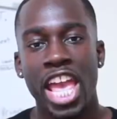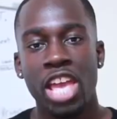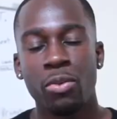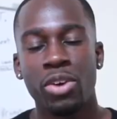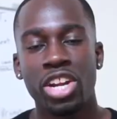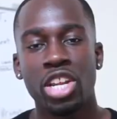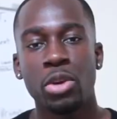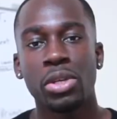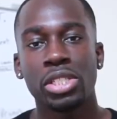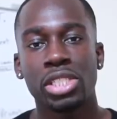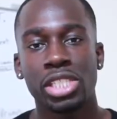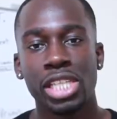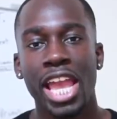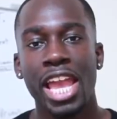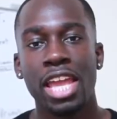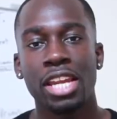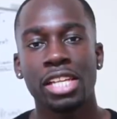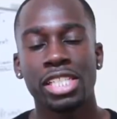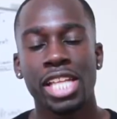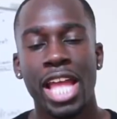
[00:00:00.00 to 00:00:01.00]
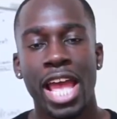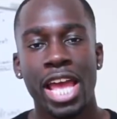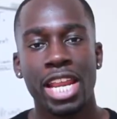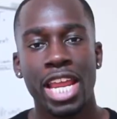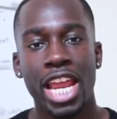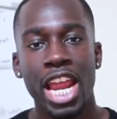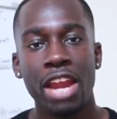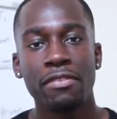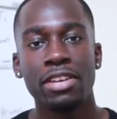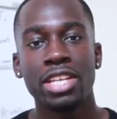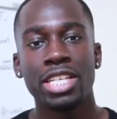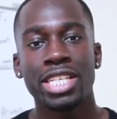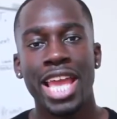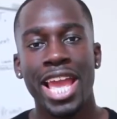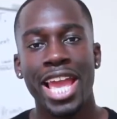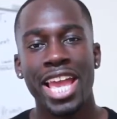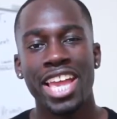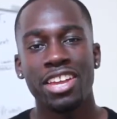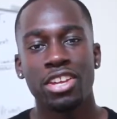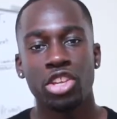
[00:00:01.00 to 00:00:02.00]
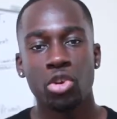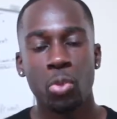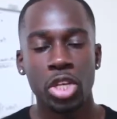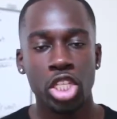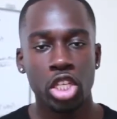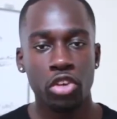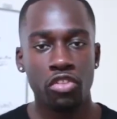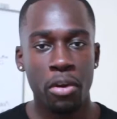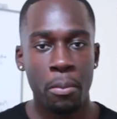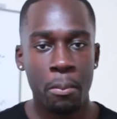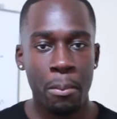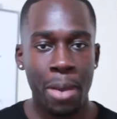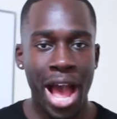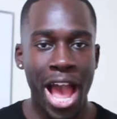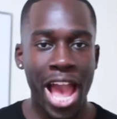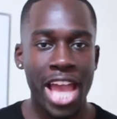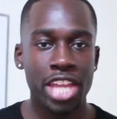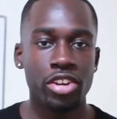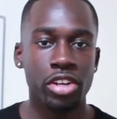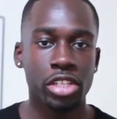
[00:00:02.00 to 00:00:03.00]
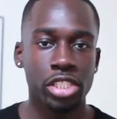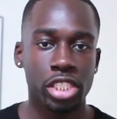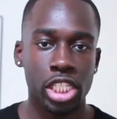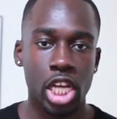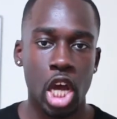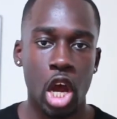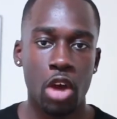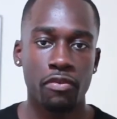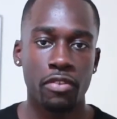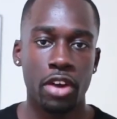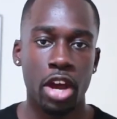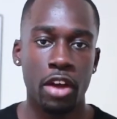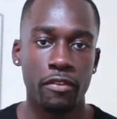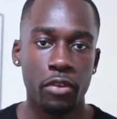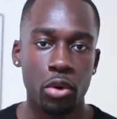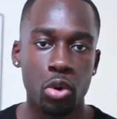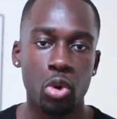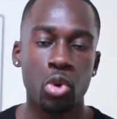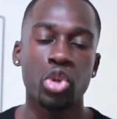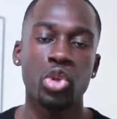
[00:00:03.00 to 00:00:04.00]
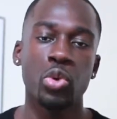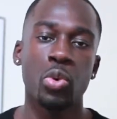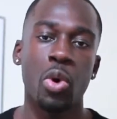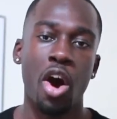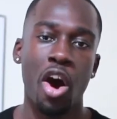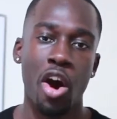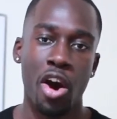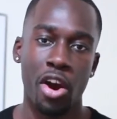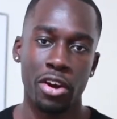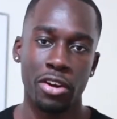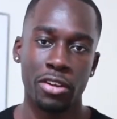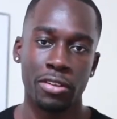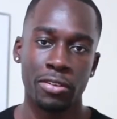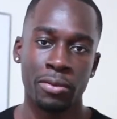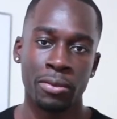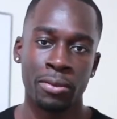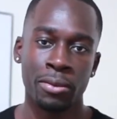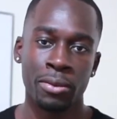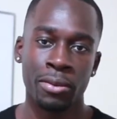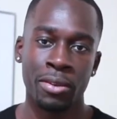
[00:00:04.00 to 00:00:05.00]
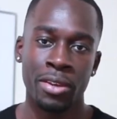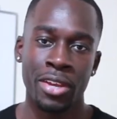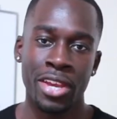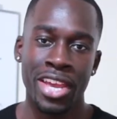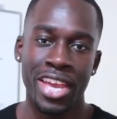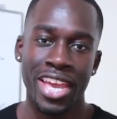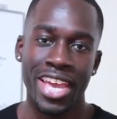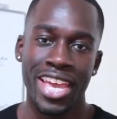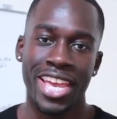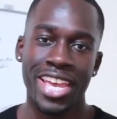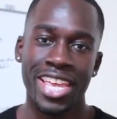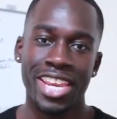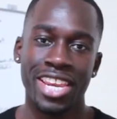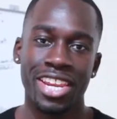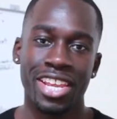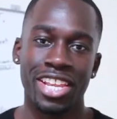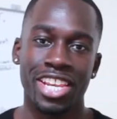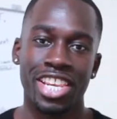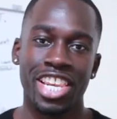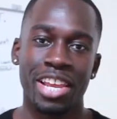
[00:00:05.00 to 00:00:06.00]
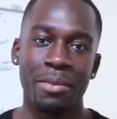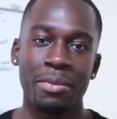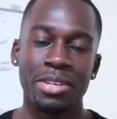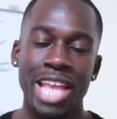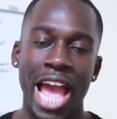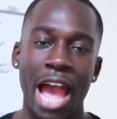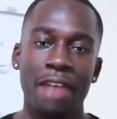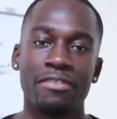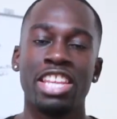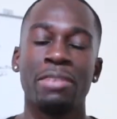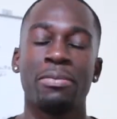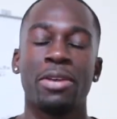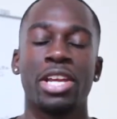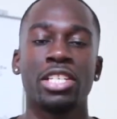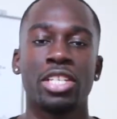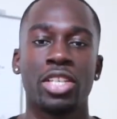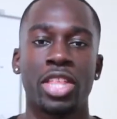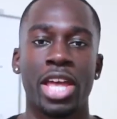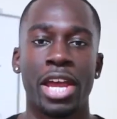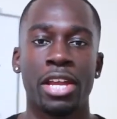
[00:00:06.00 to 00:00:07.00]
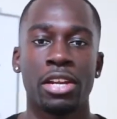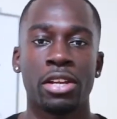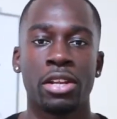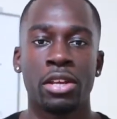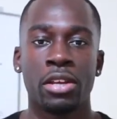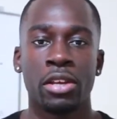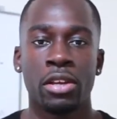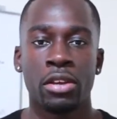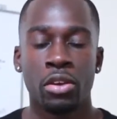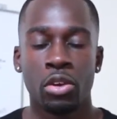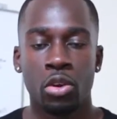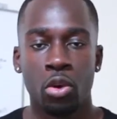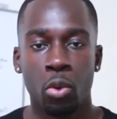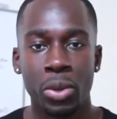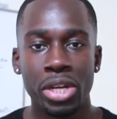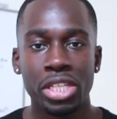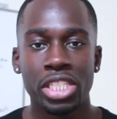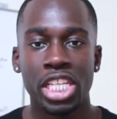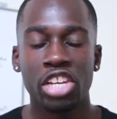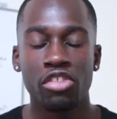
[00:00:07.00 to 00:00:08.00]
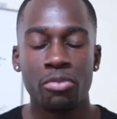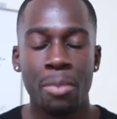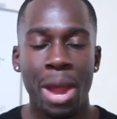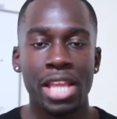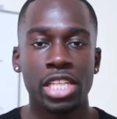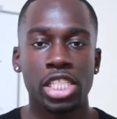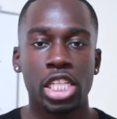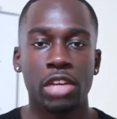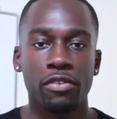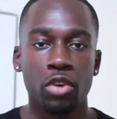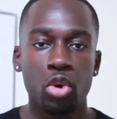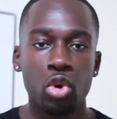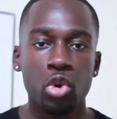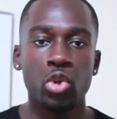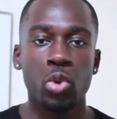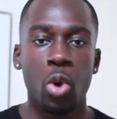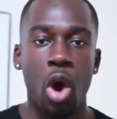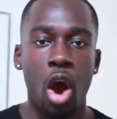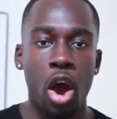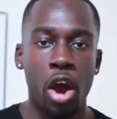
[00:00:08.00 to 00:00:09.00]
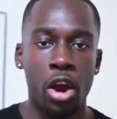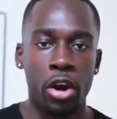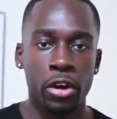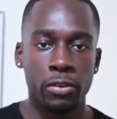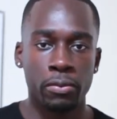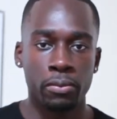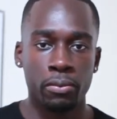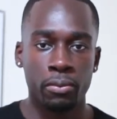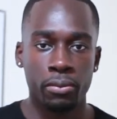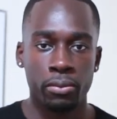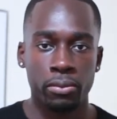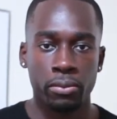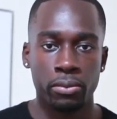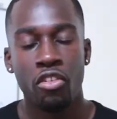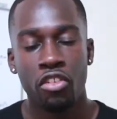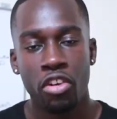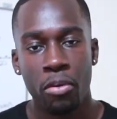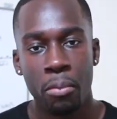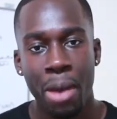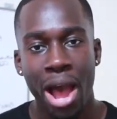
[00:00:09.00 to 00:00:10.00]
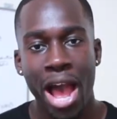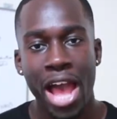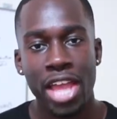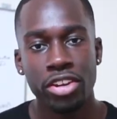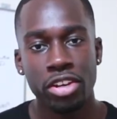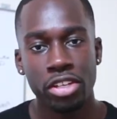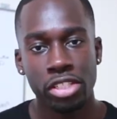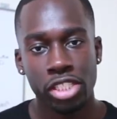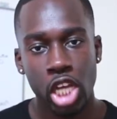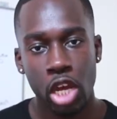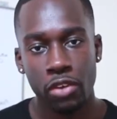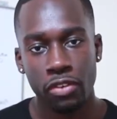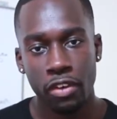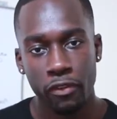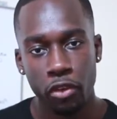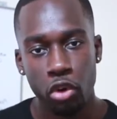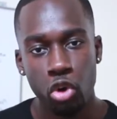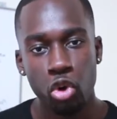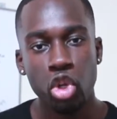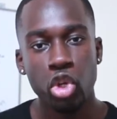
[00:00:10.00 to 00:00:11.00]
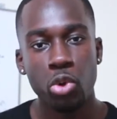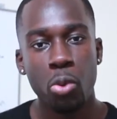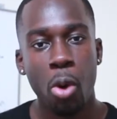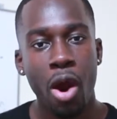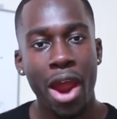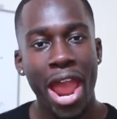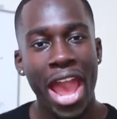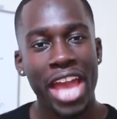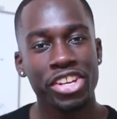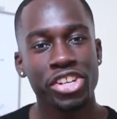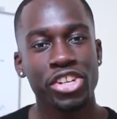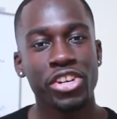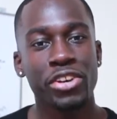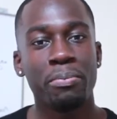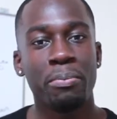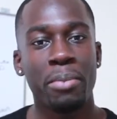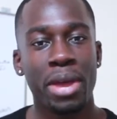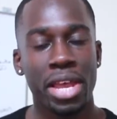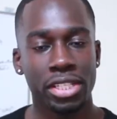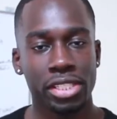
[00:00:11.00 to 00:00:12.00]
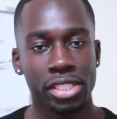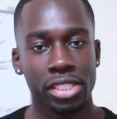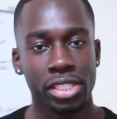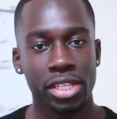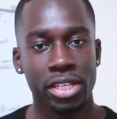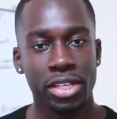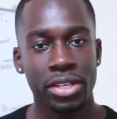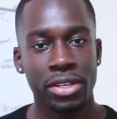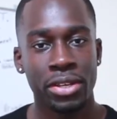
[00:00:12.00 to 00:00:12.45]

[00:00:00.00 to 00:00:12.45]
And what he was saying is that every day you want to remind yourself of who you are. And let me dive deeper into that. When he says remind yourself of who you are, remind yourself of who you are at your best.